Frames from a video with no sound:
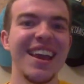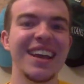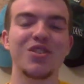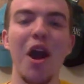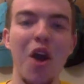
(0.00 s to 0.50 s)

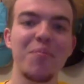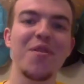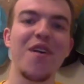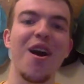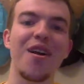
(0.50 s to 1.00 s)
And so I hope
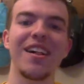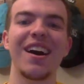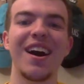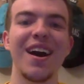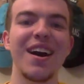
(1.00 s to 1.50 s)
you've
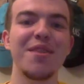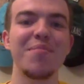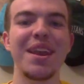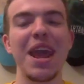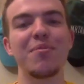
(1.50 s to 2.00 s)
all
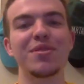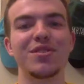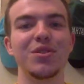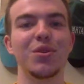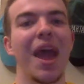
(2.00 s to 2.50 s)
been able
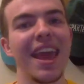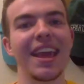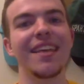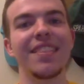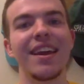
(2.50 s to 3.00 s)
to hang
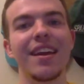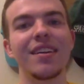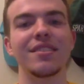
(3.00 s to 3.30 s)
in there,